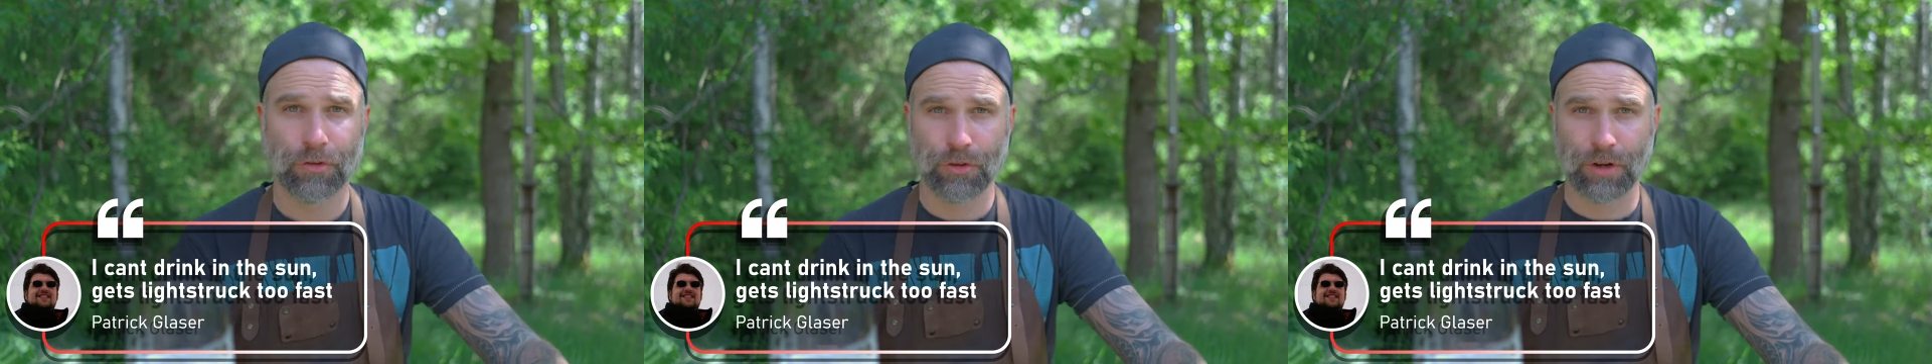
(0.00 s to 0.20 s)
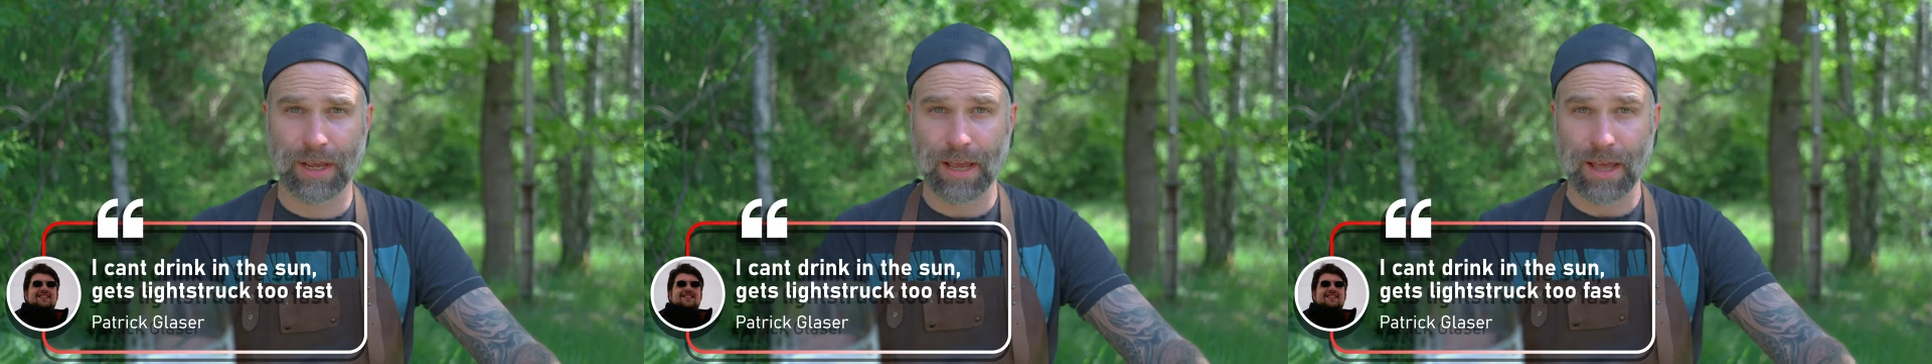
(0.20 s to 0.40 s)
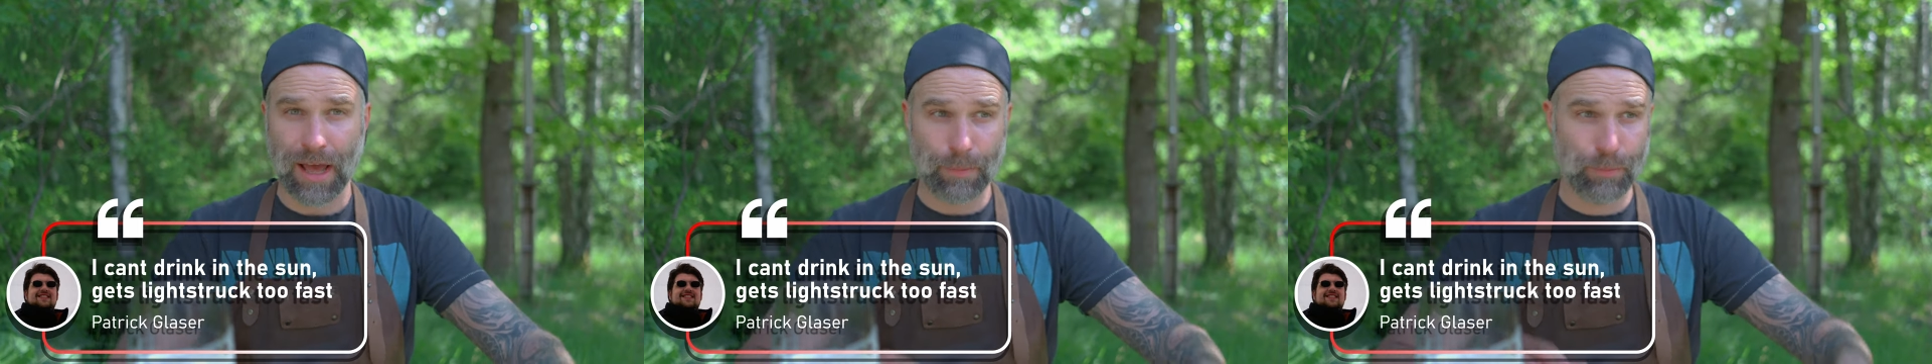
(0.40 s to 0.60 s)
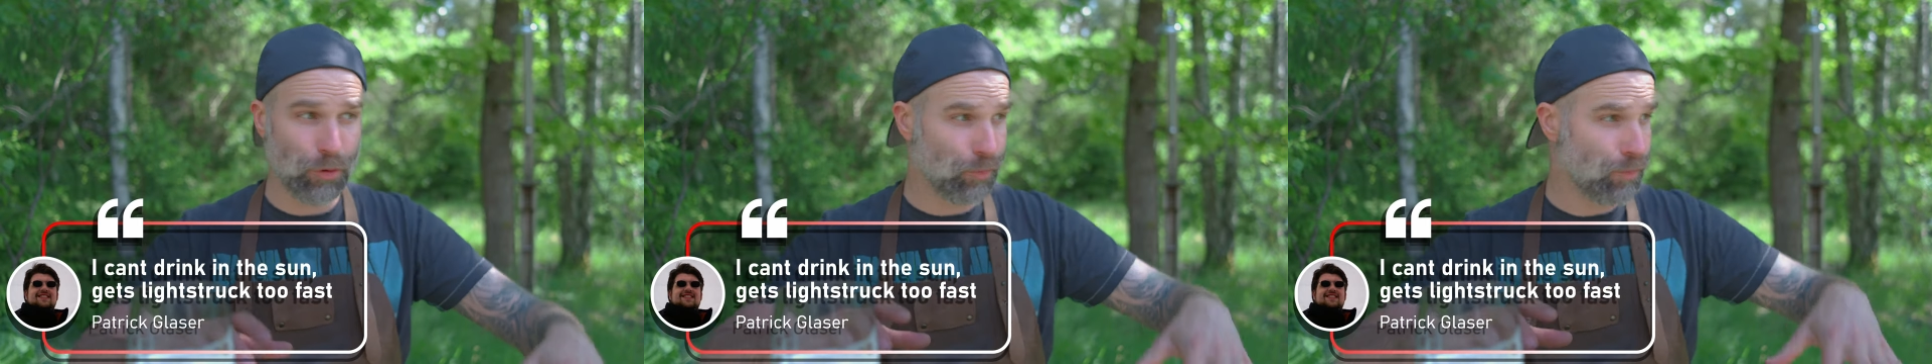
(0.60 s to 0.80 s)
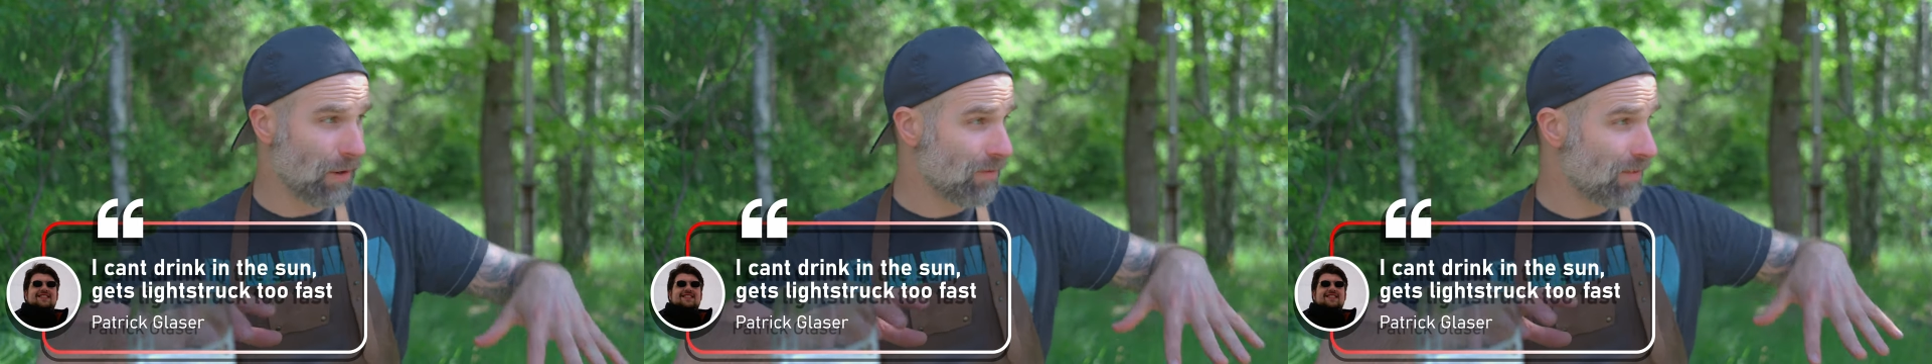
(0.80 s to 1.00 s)
Today I
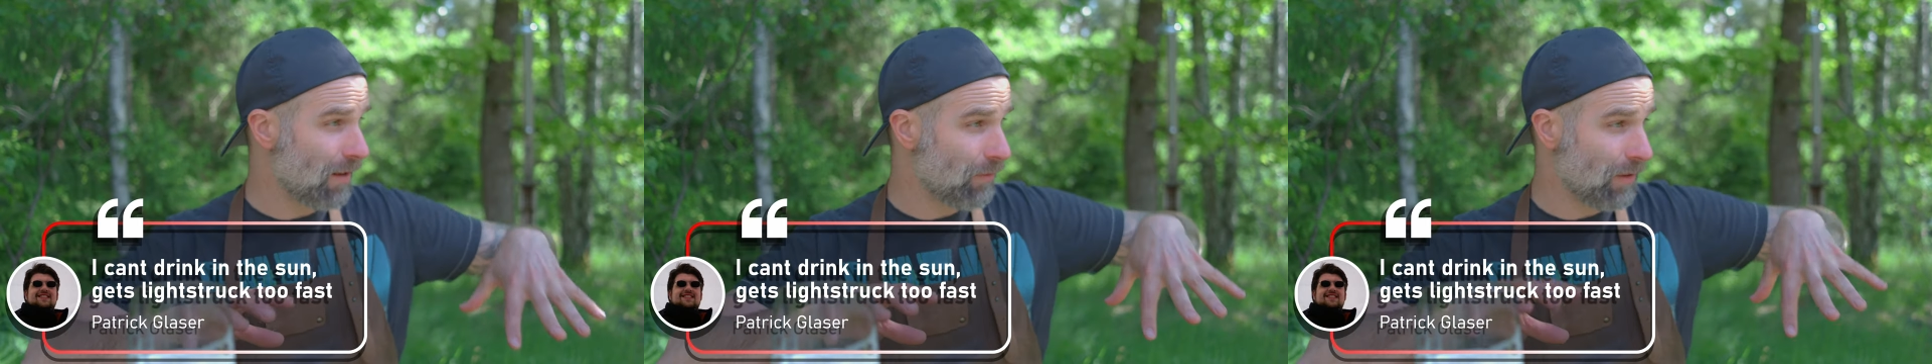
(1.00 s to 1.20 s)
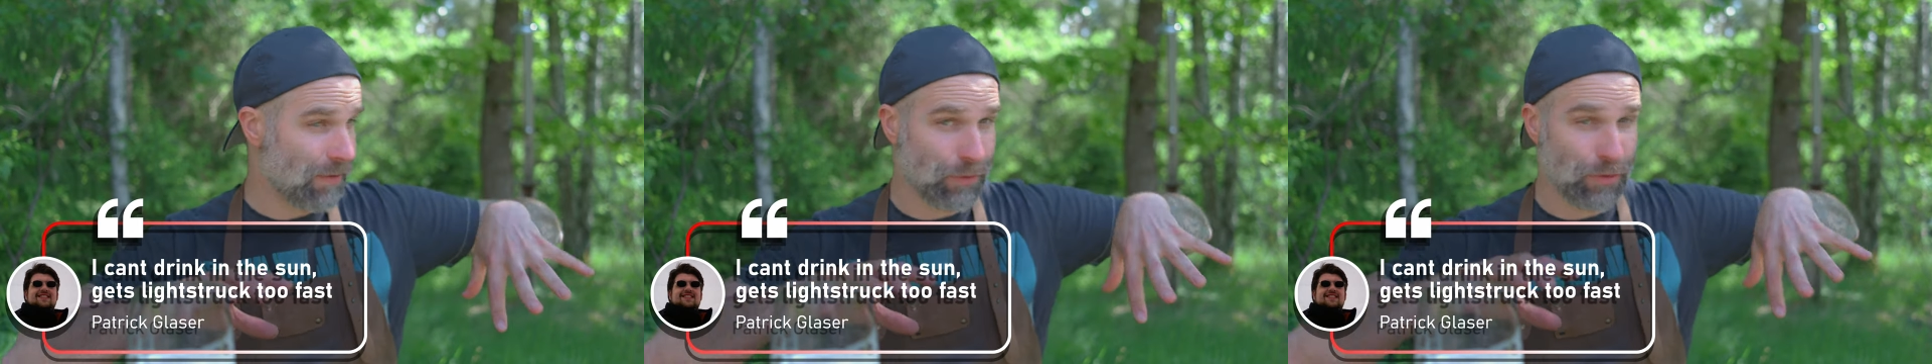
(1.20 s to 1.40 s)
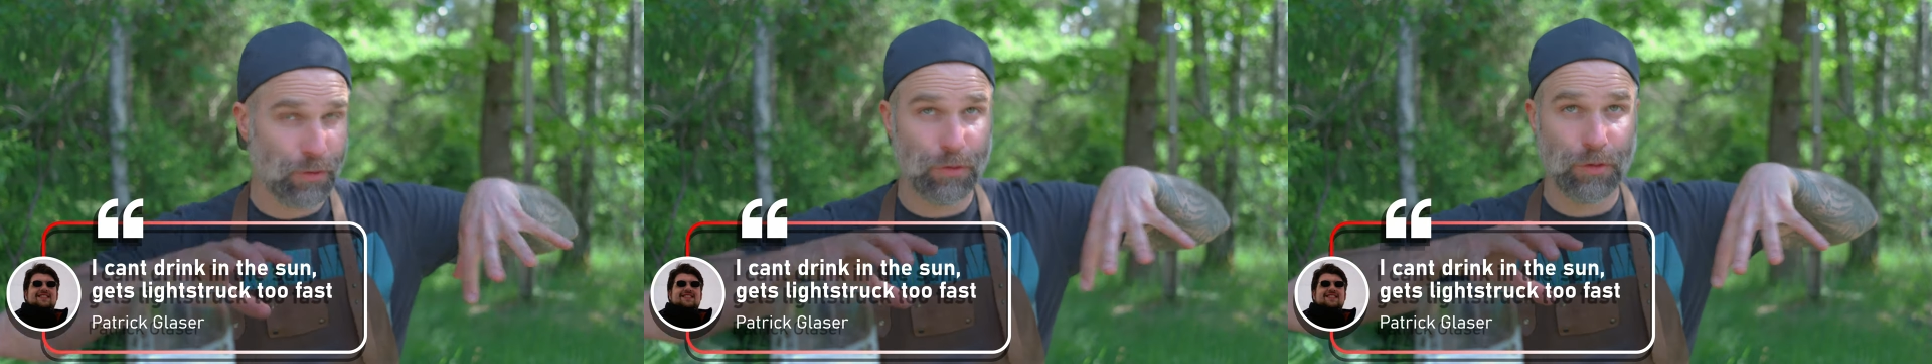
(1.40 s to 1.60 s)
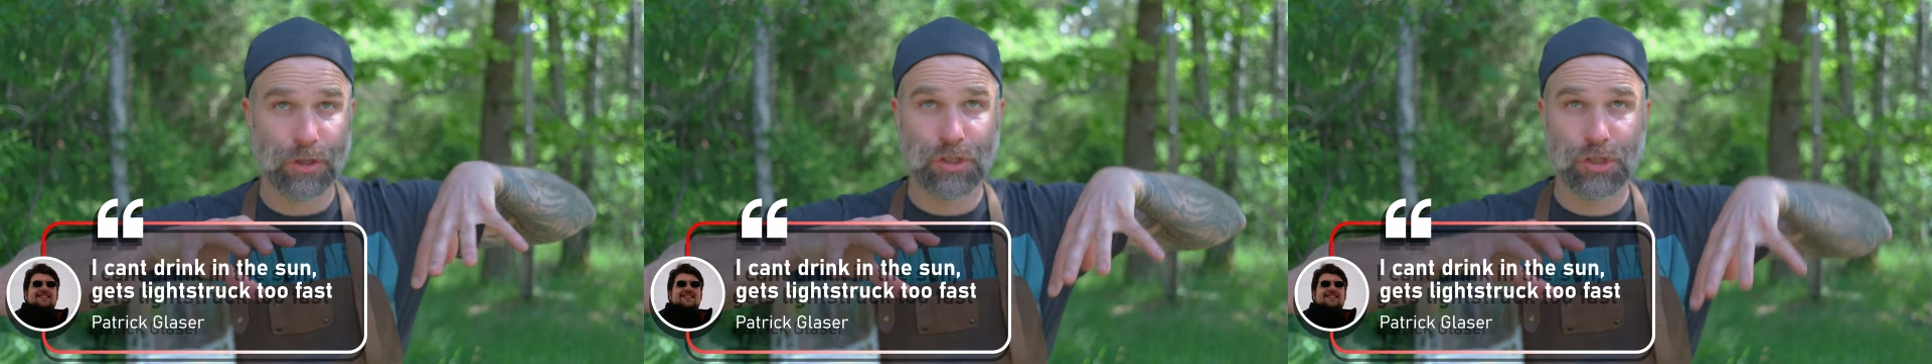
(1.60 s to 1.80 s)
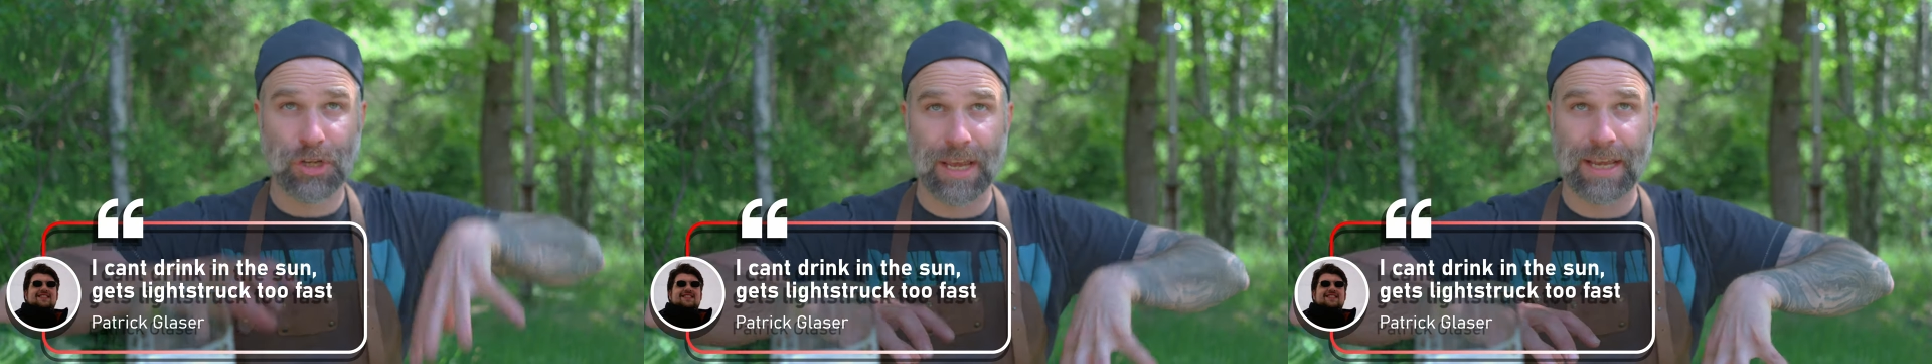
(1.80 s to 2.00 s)
put myself in
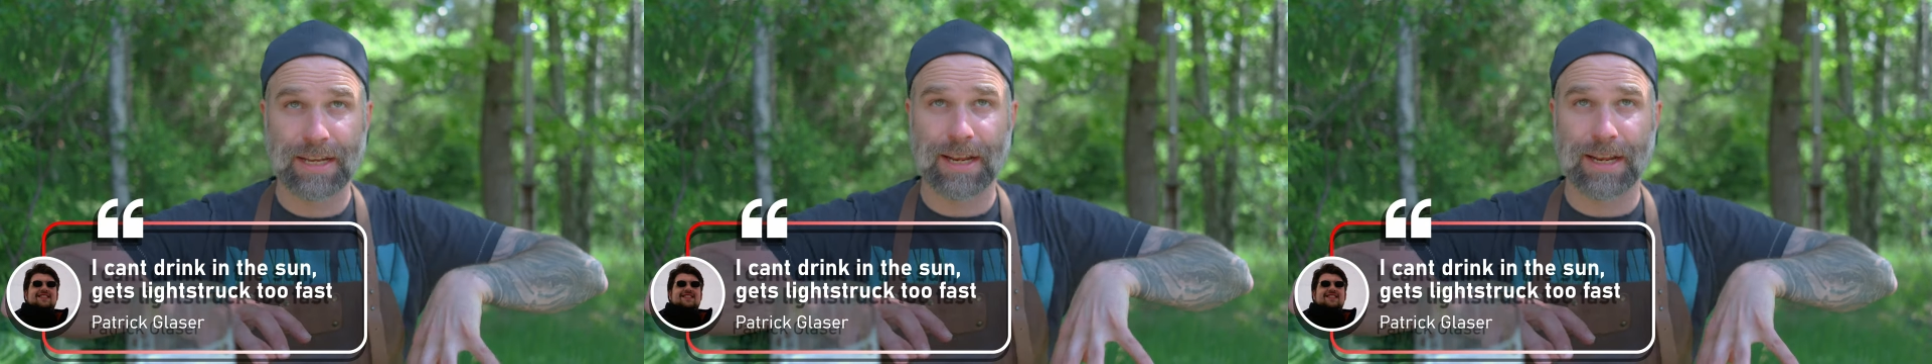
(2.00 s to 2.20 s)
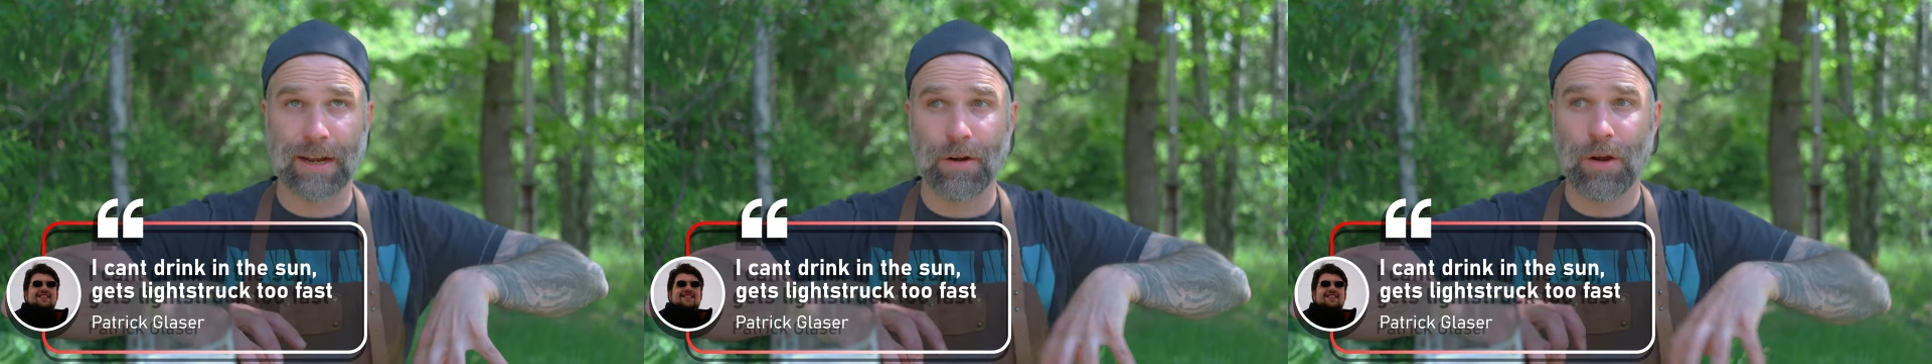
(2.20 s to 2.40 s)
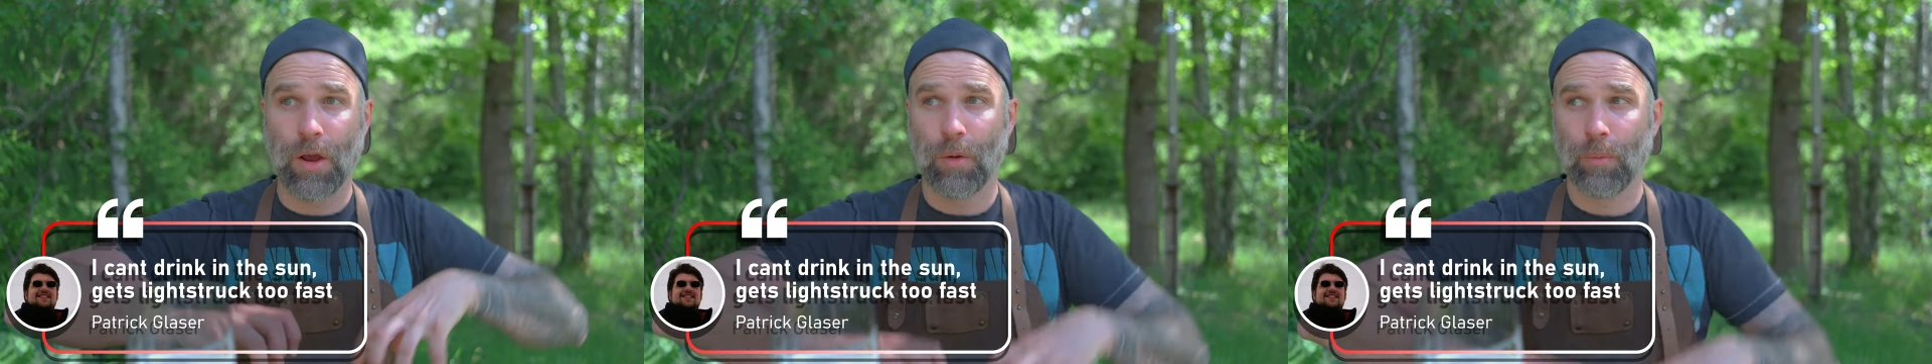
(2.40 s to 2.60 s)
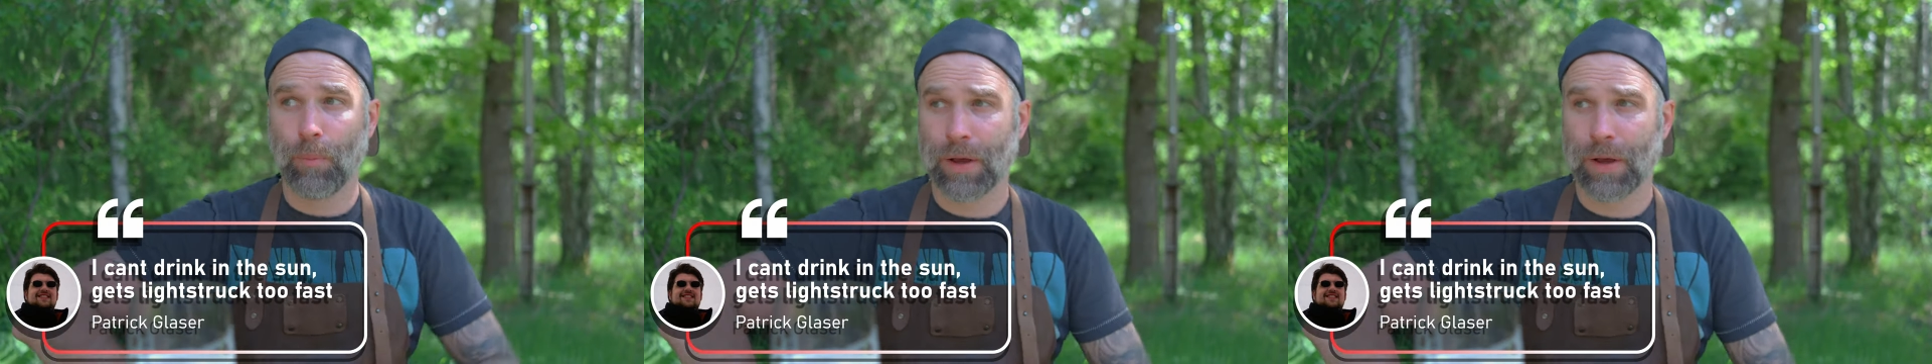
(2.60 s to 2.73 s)
the shade here,